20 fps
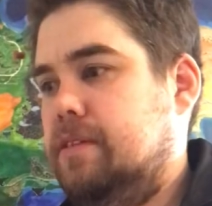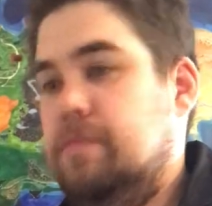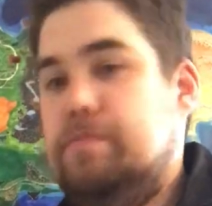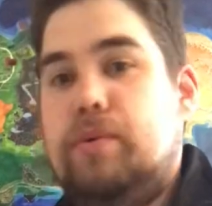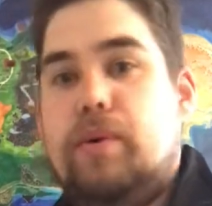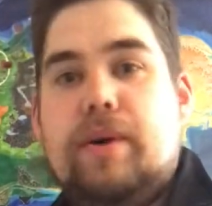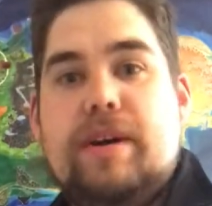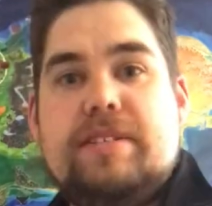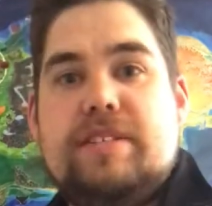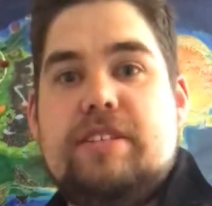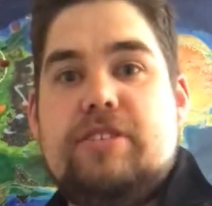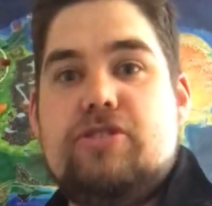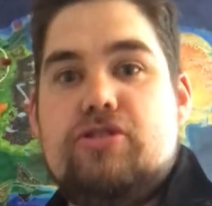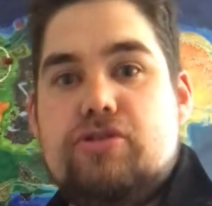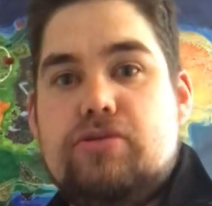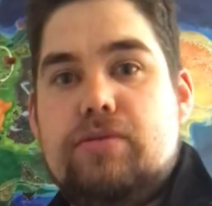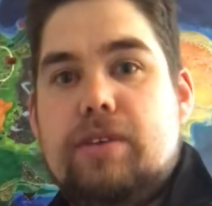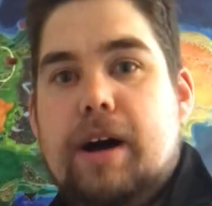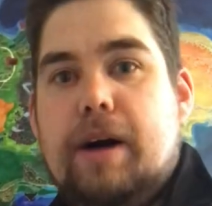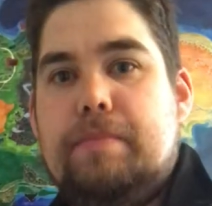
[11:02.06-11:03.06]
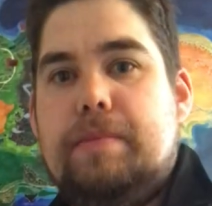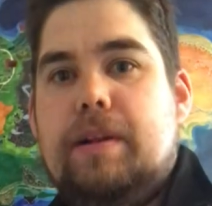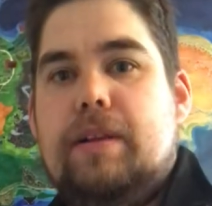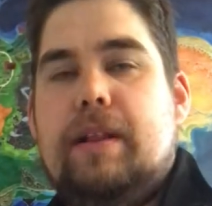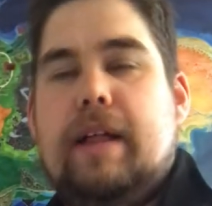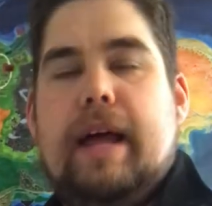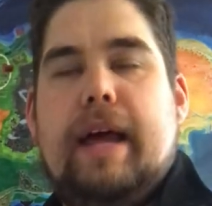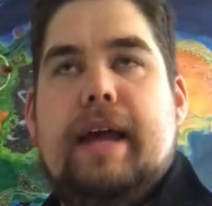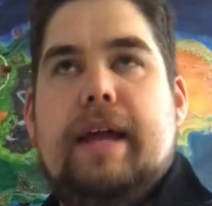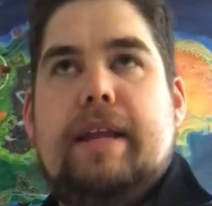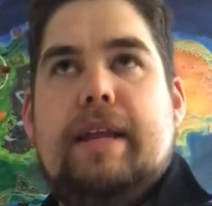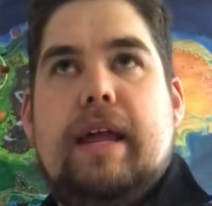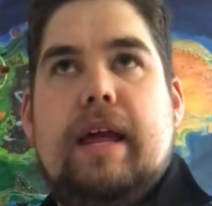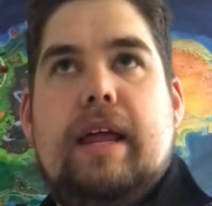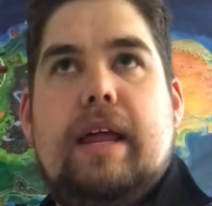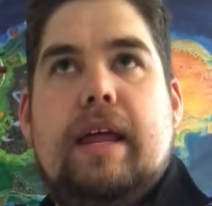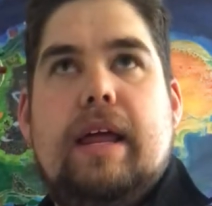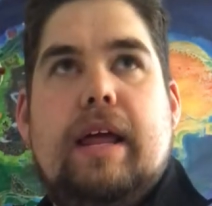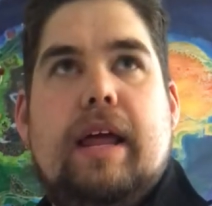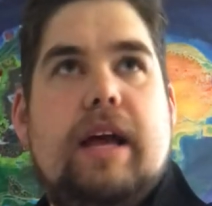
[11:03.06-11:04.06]
the boy's in trouble and
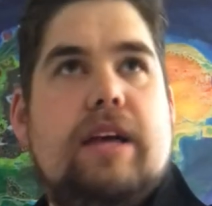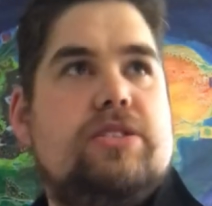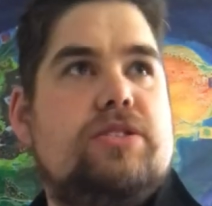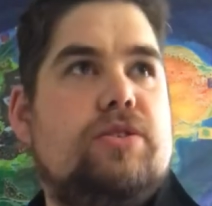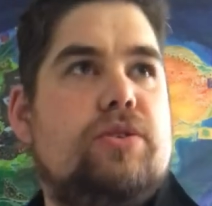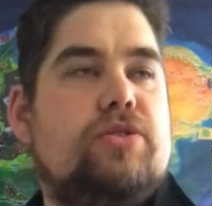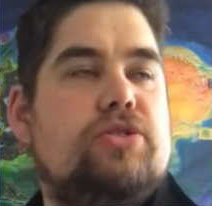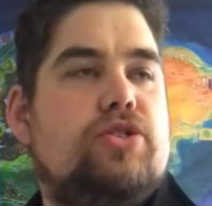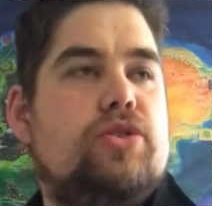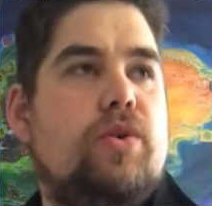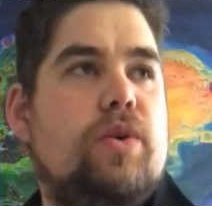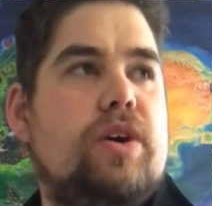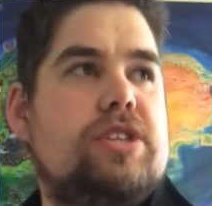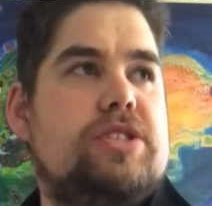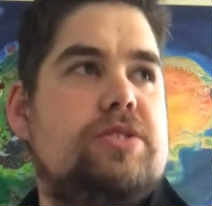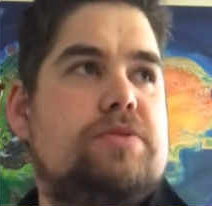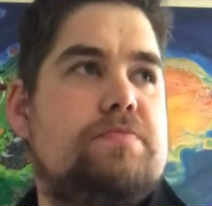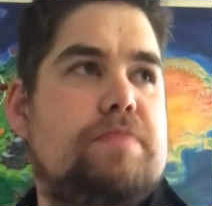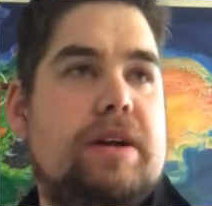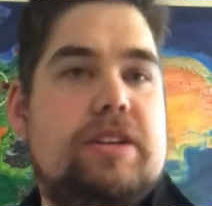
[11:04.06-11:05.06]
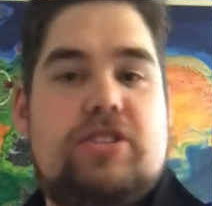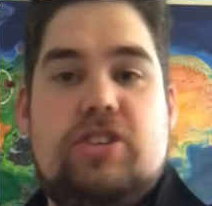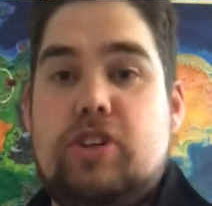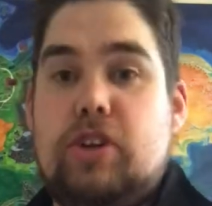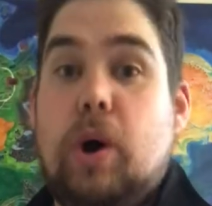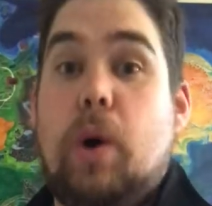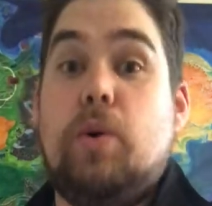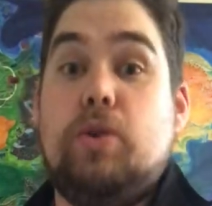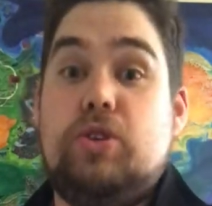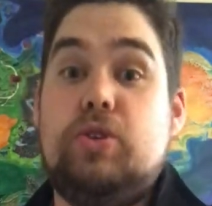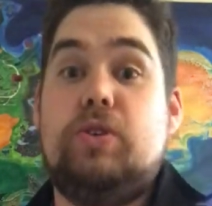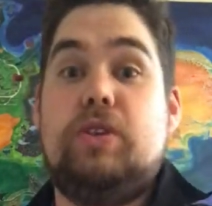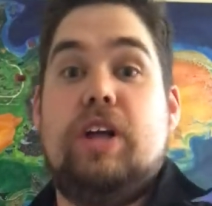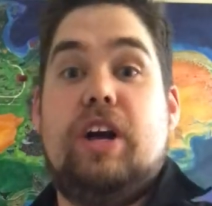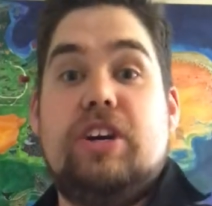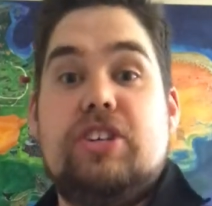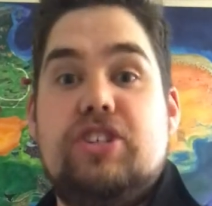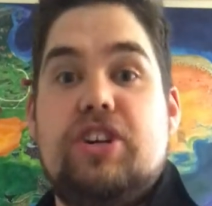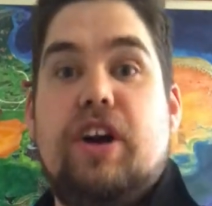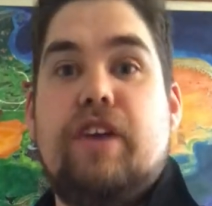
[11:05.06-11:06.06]
has no choice but to go to
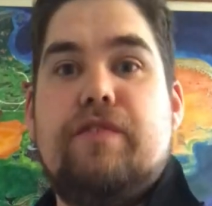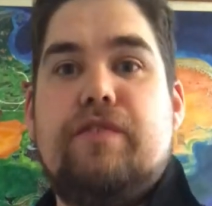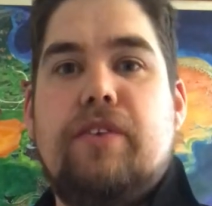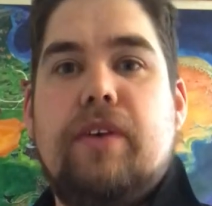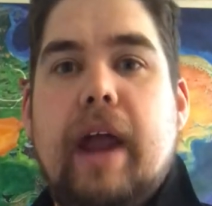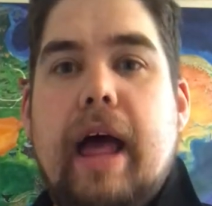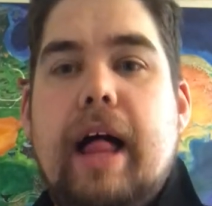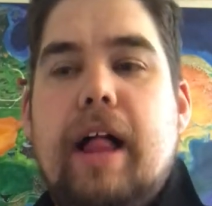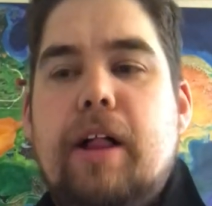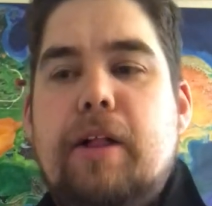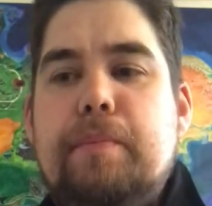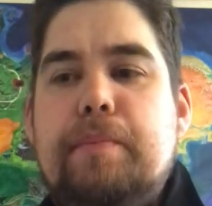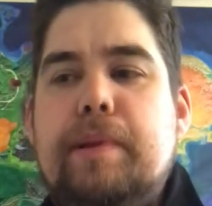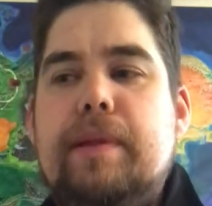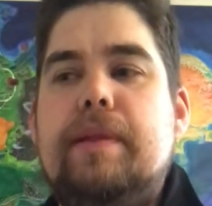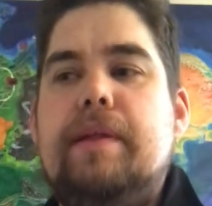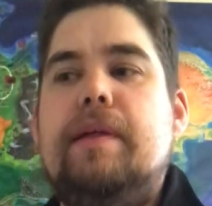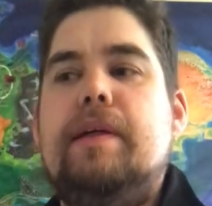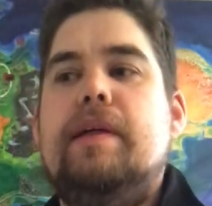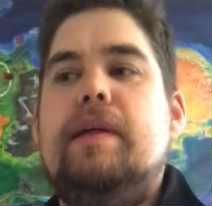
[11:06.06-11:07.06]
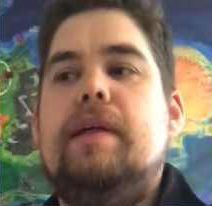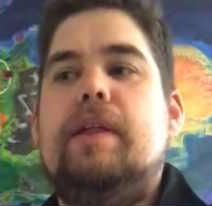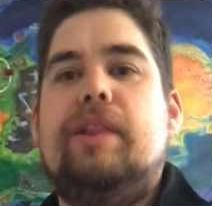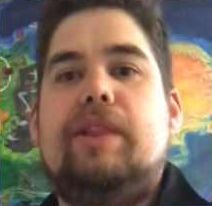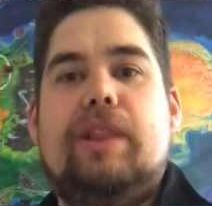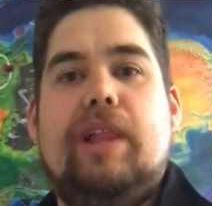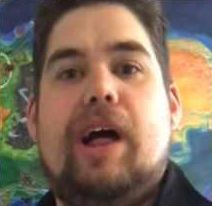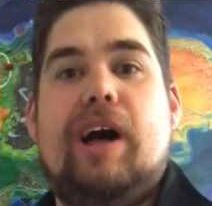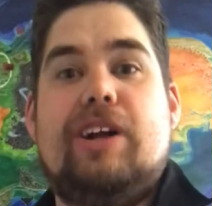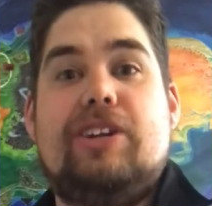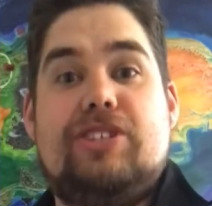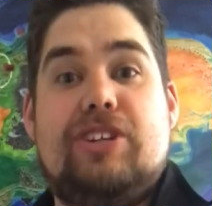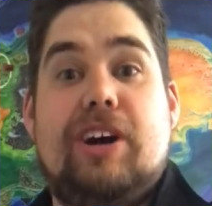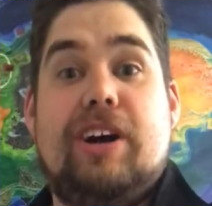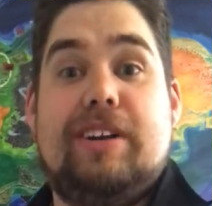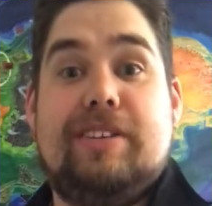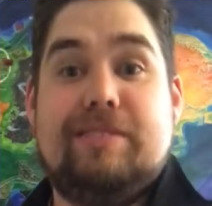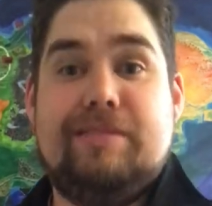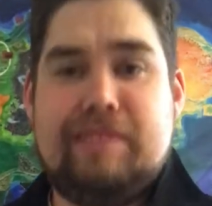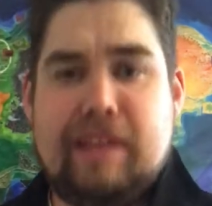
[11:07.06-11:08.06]
Long John for help, Long
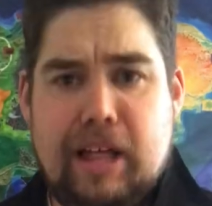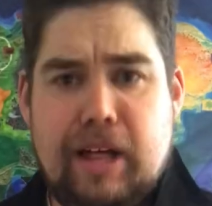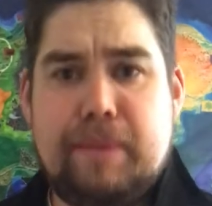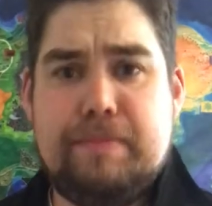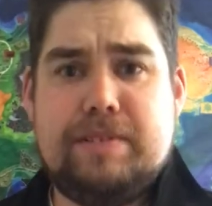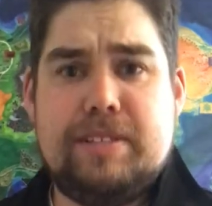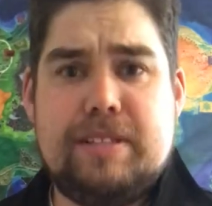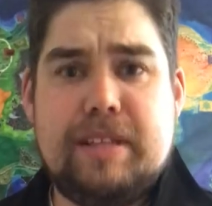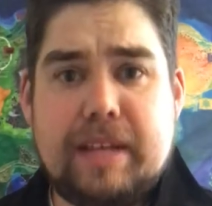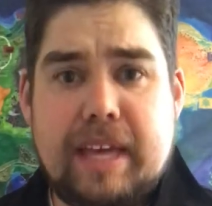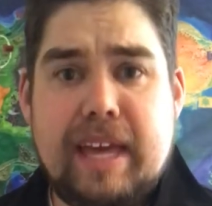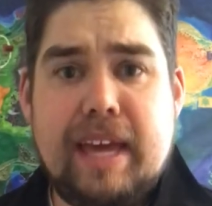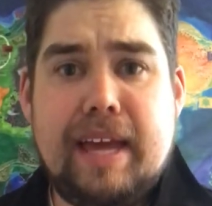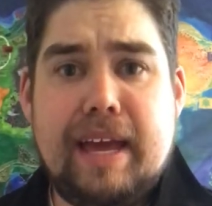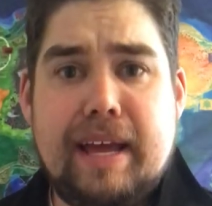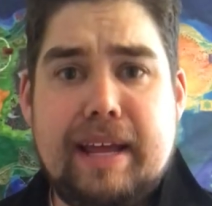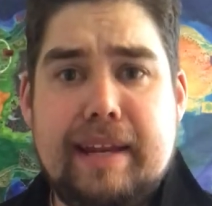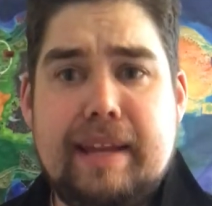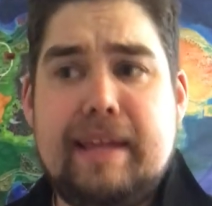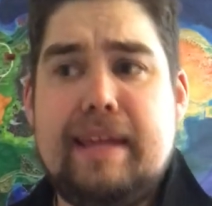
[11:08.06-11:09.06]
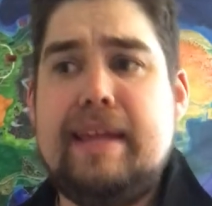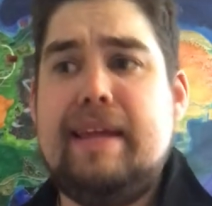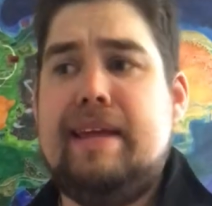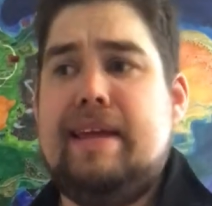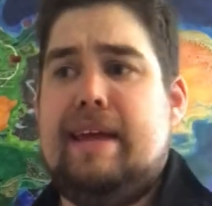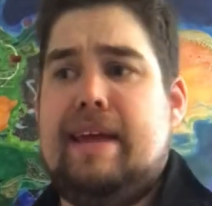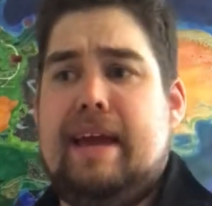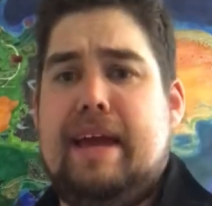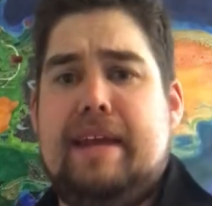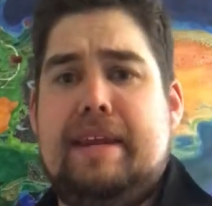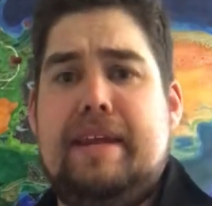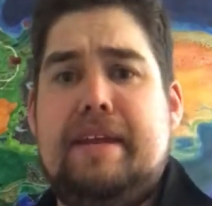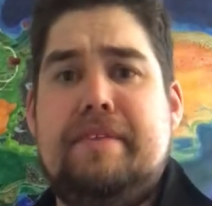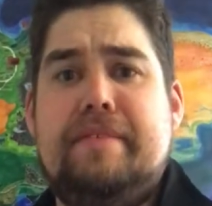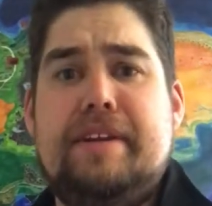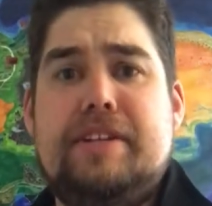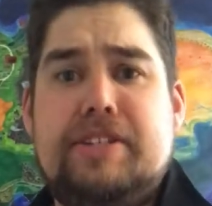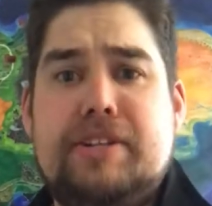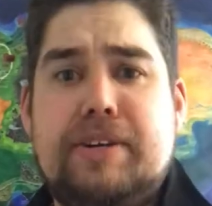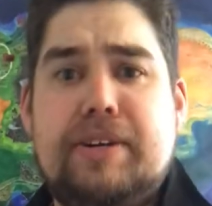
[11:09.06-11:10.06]
John helps the kid. And in
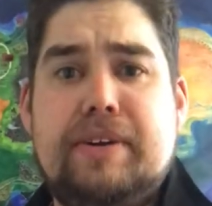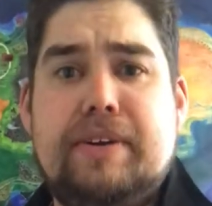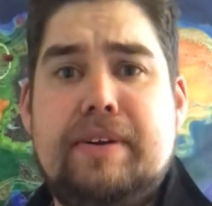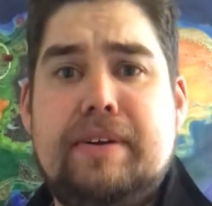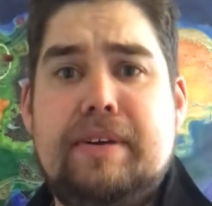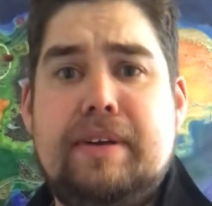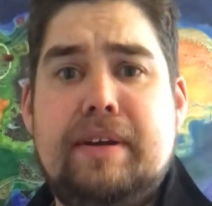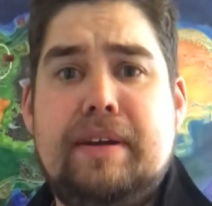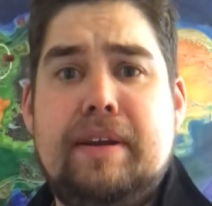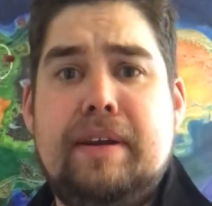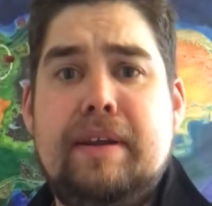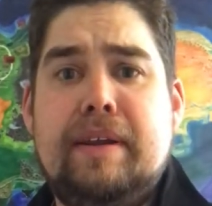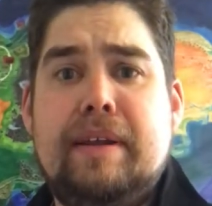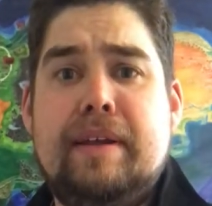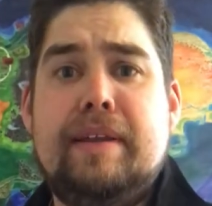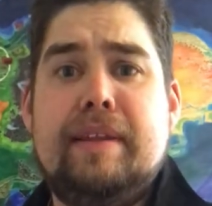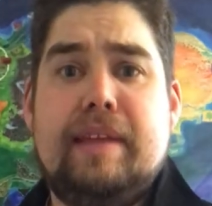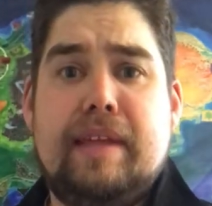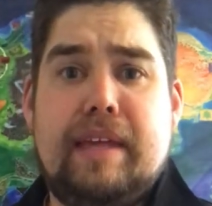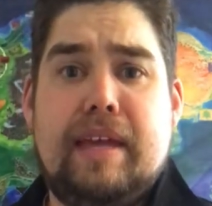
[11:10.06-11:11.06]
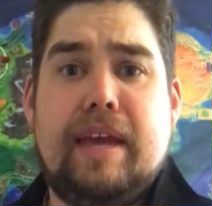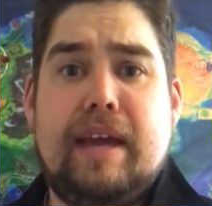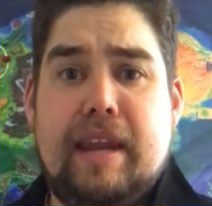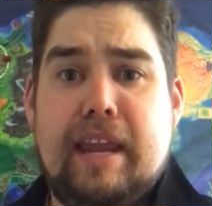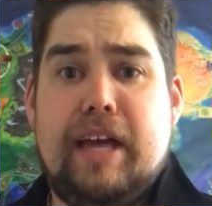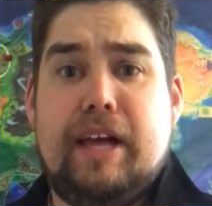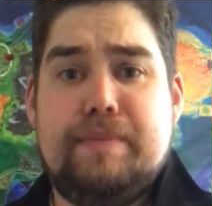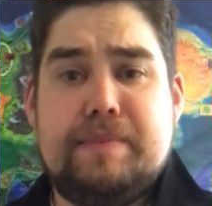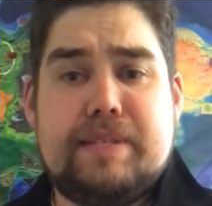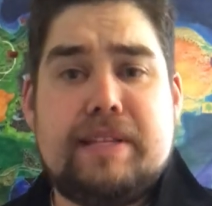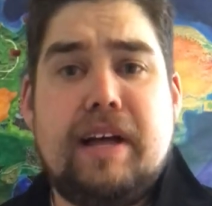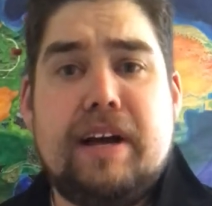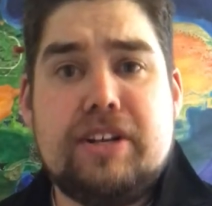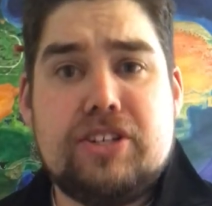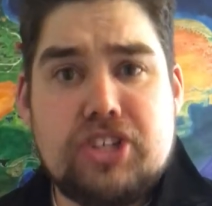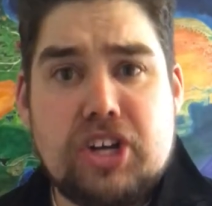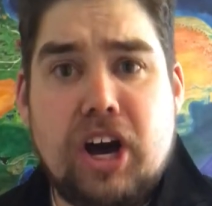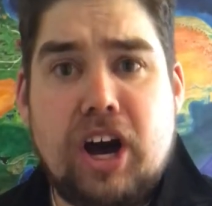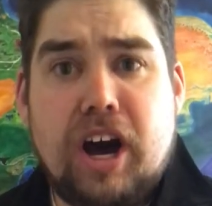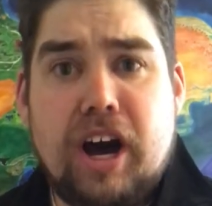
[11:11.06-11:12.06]
return, the kid helps Long
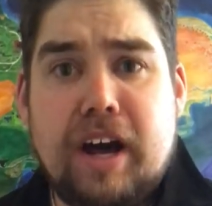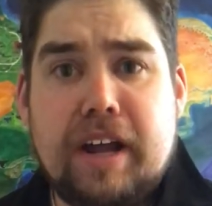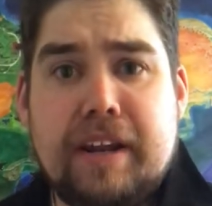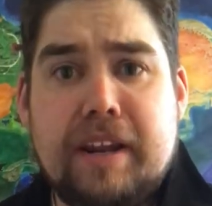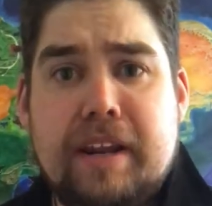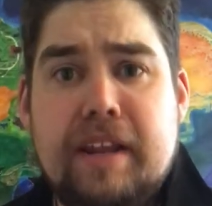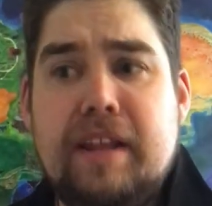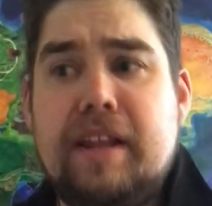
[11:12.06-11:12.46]
John.